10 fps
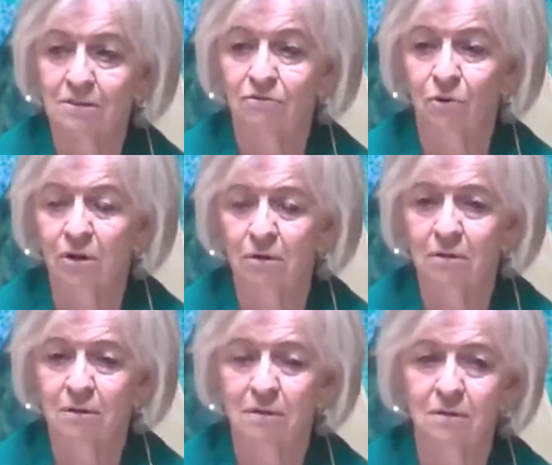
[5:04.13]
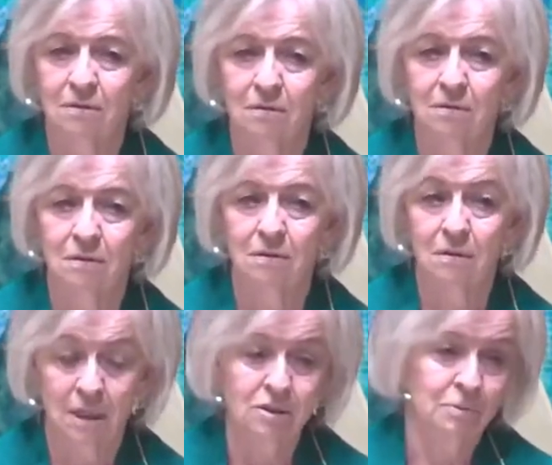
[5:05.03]
asked for.
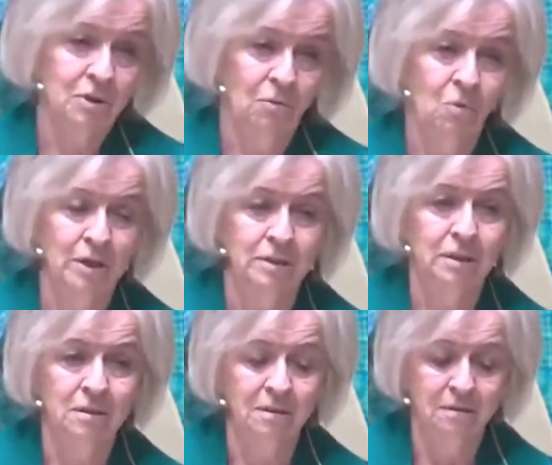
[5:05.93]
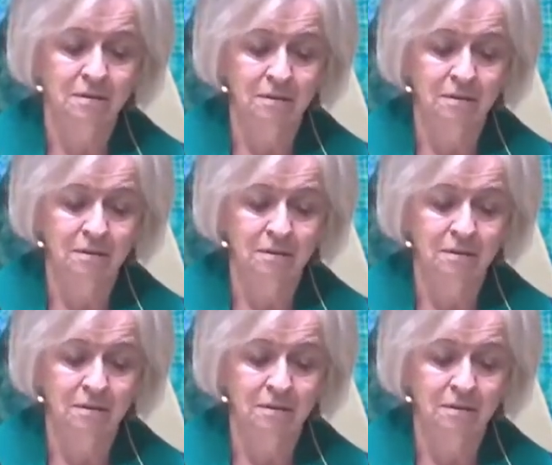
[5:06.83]
That's what they wanted.